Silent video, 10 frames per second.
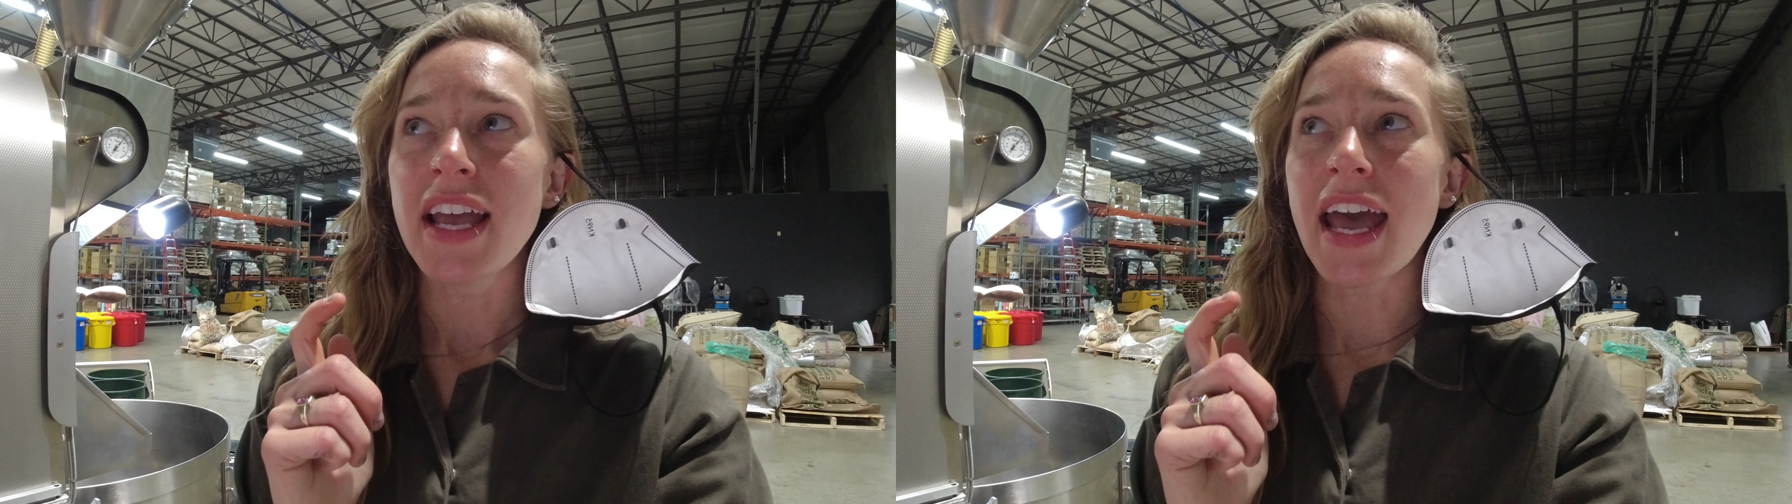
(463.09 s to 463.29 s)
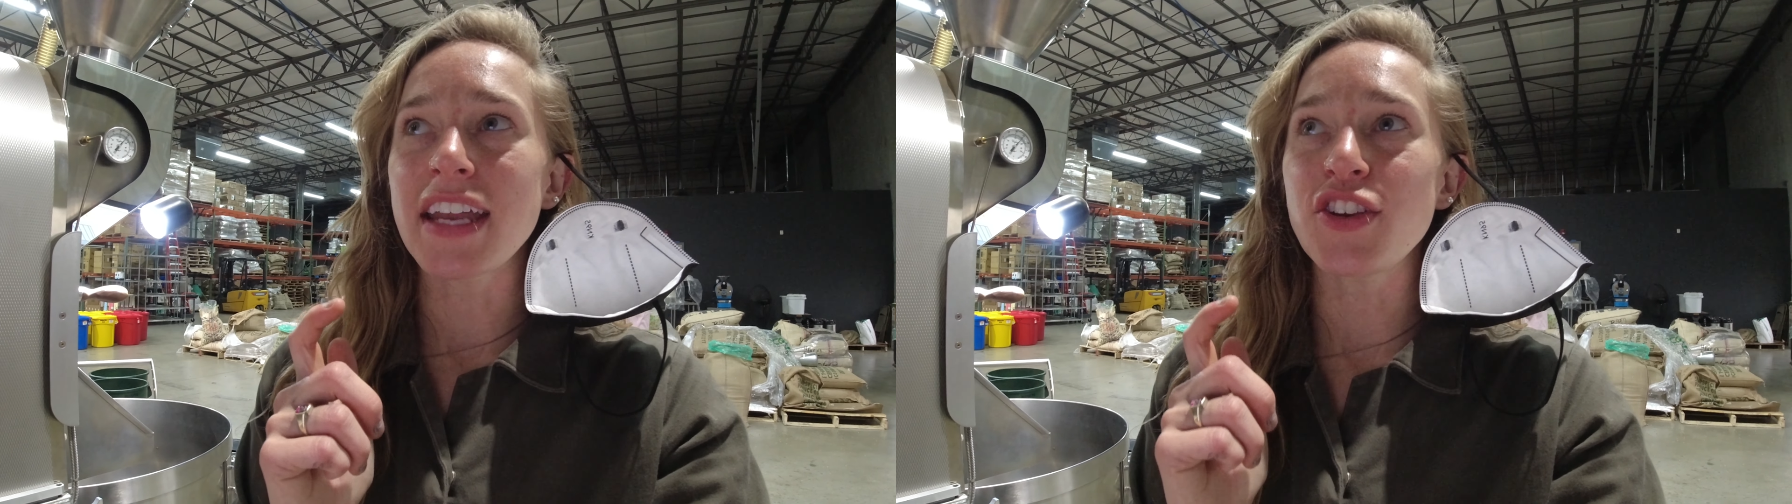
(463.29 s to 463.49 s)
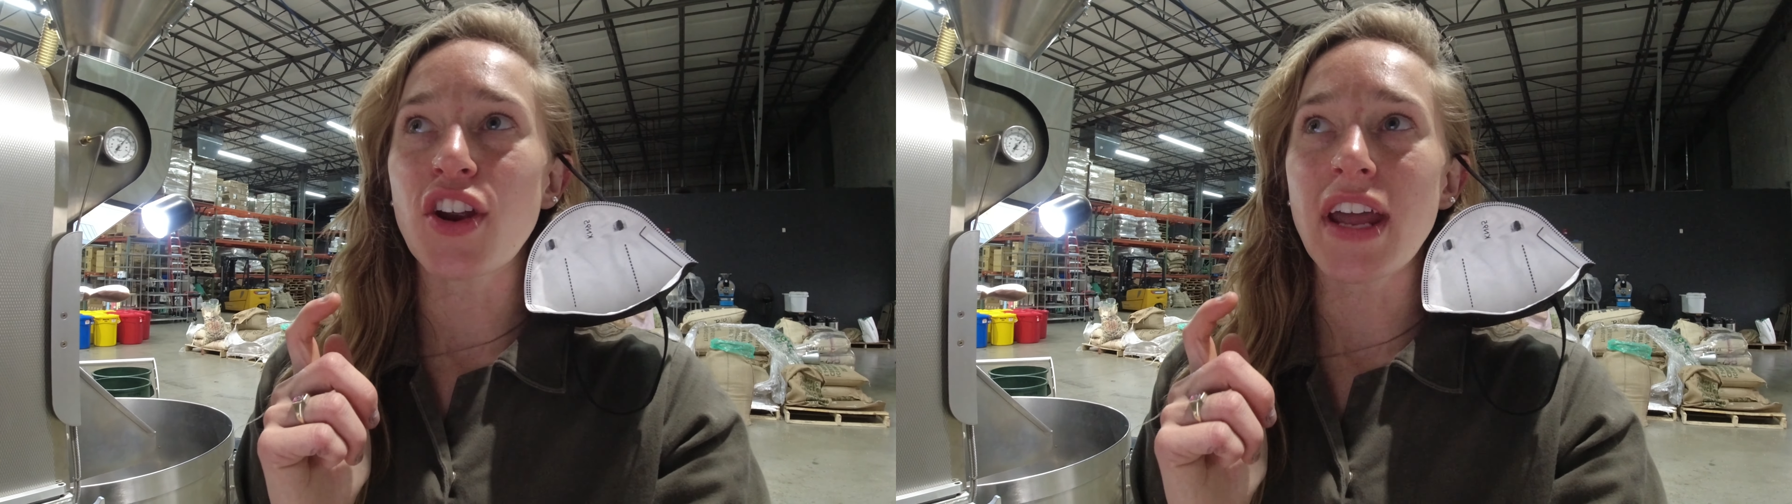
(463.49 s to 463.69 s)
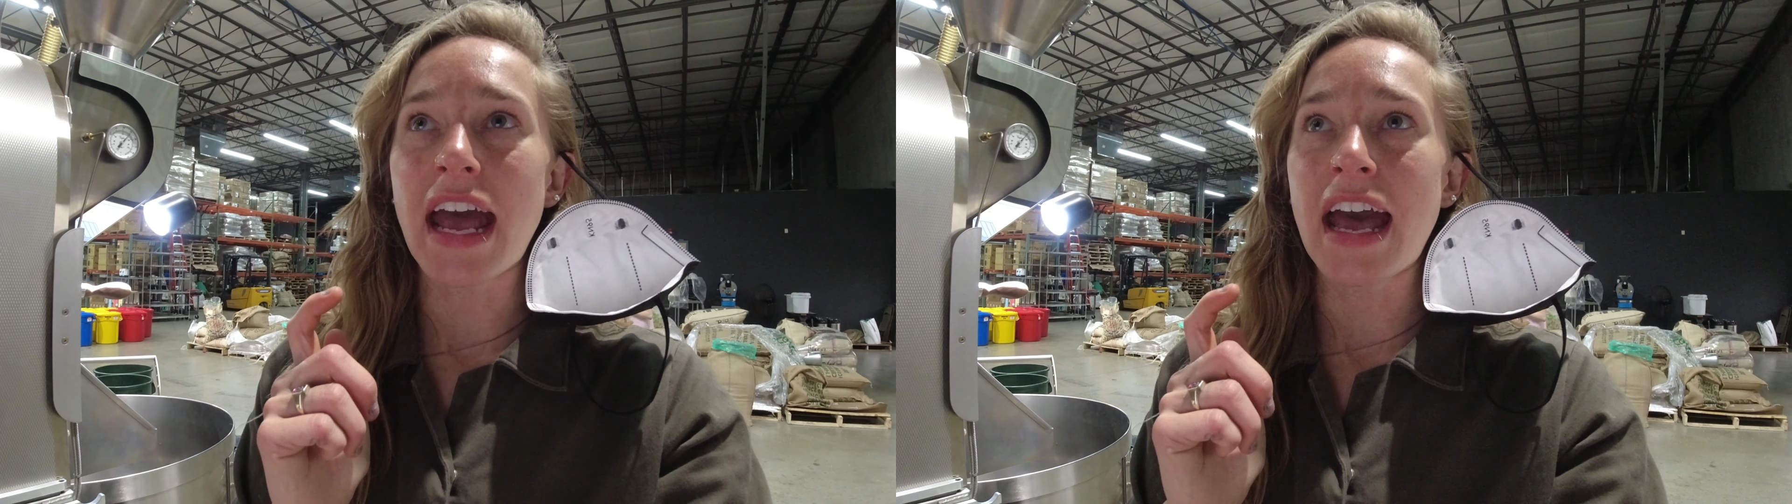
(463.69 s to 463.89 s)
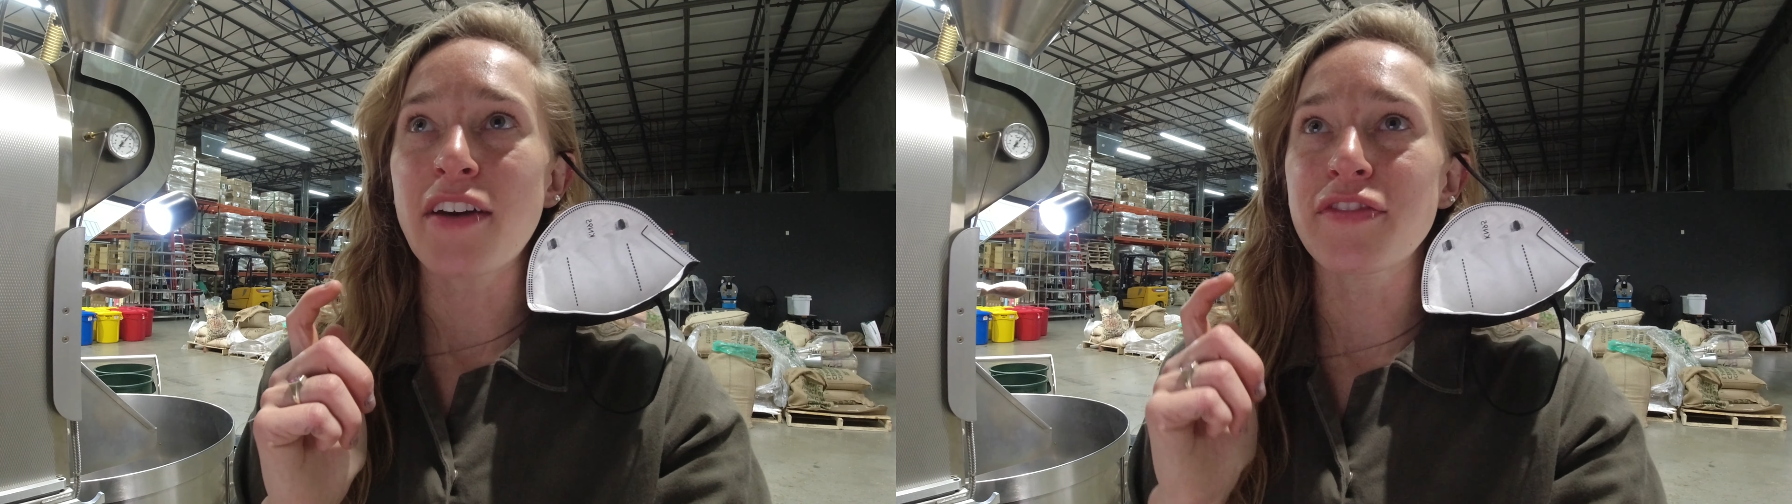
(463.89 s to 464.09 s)
and you don't
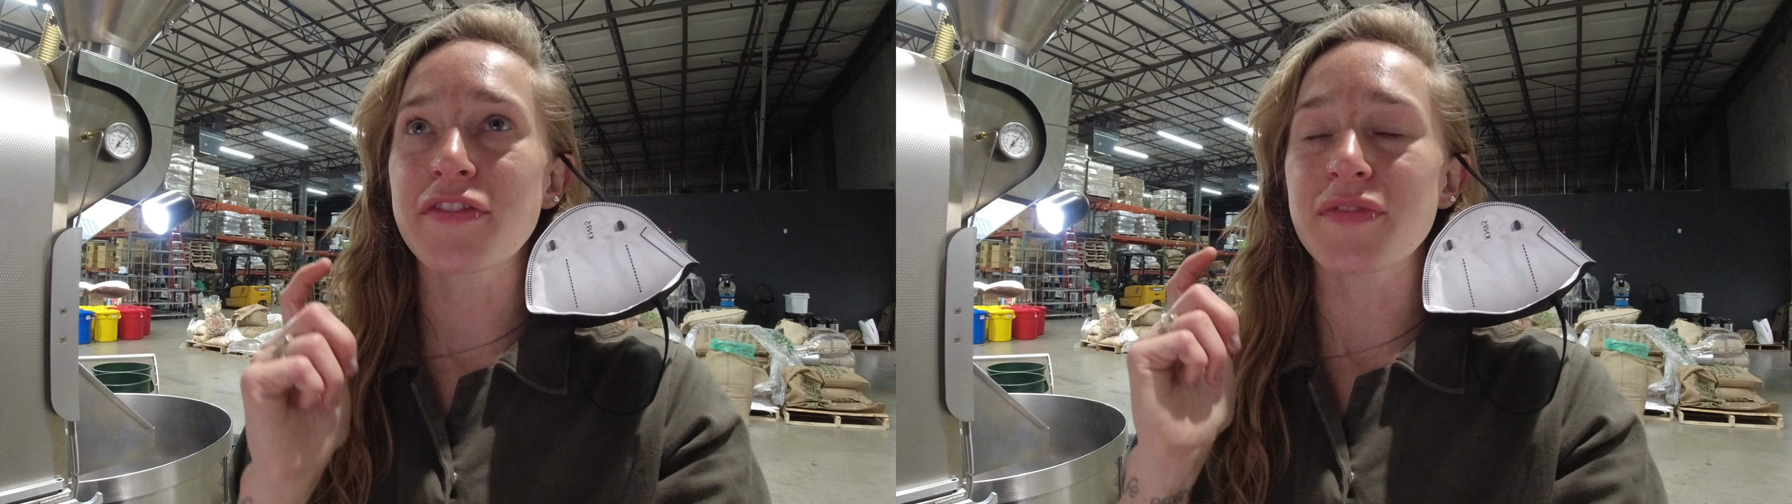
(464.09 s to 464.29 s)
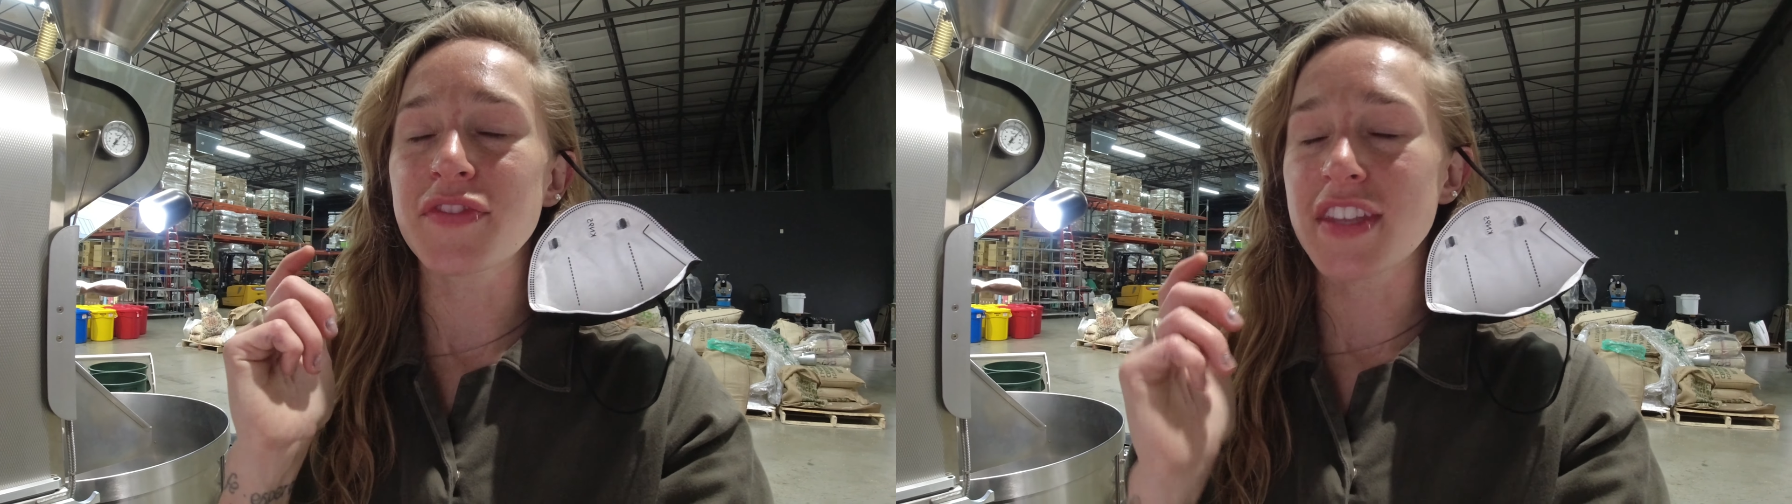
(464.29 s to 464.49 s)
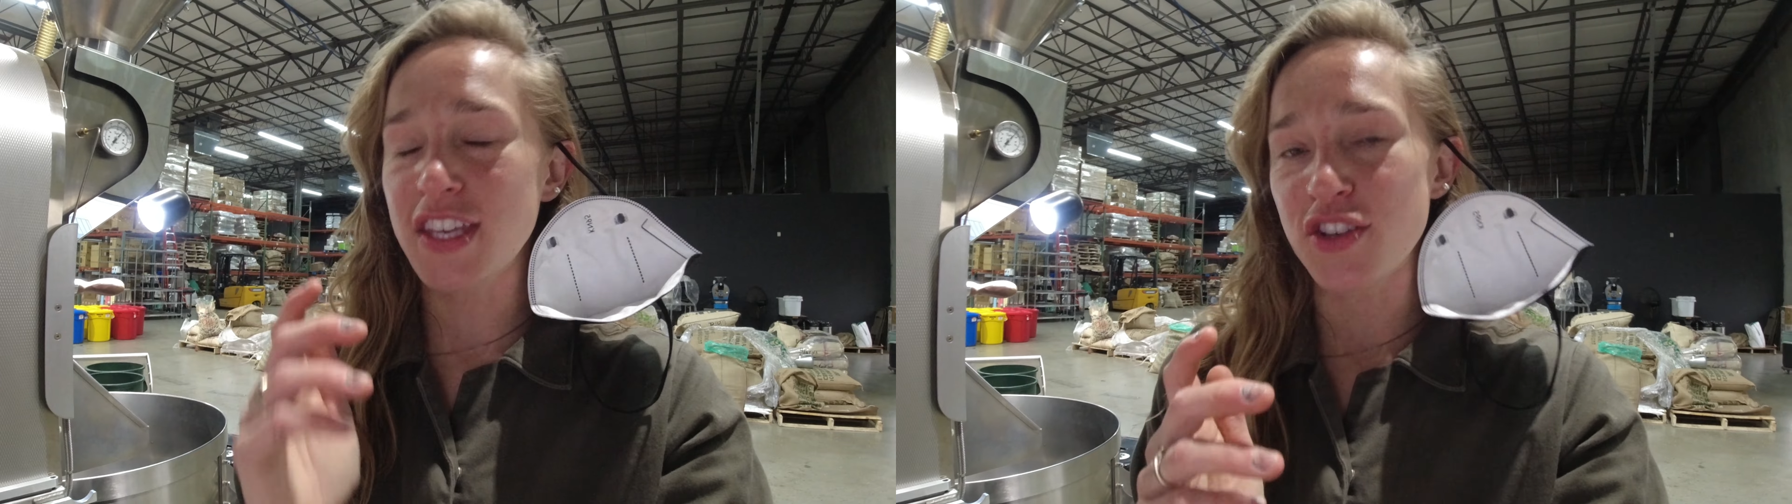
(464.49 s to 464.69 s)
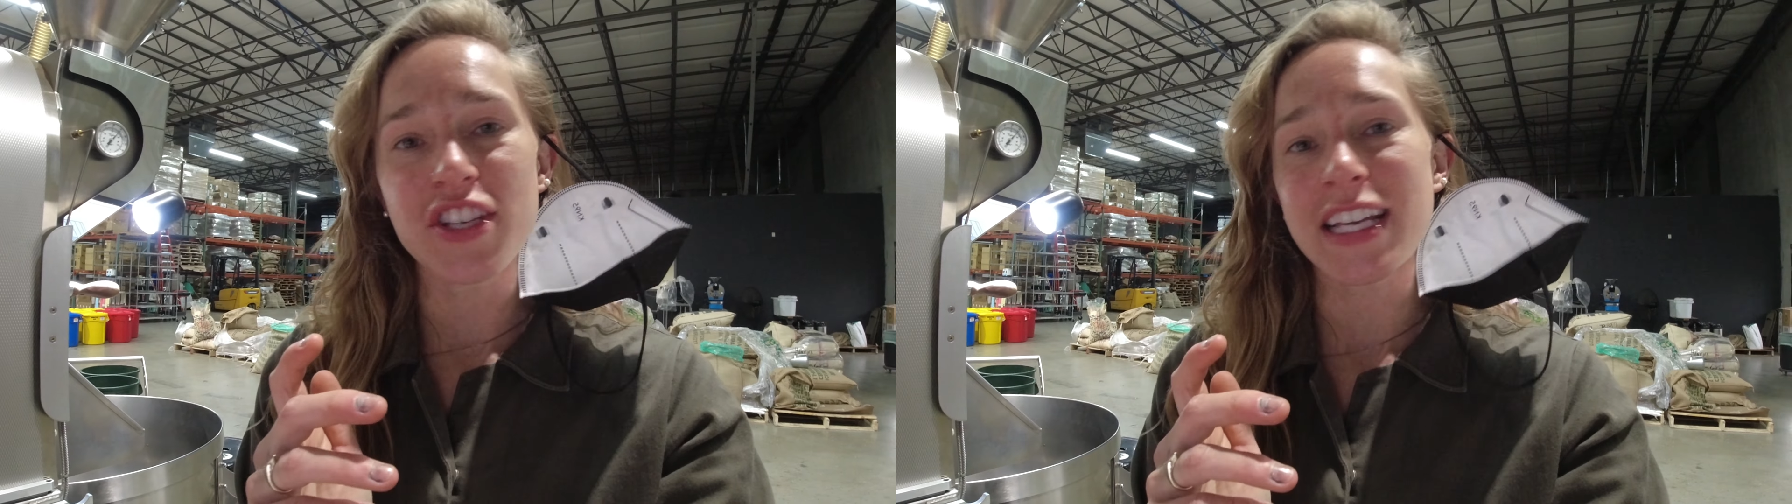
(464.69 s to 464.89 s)
have huge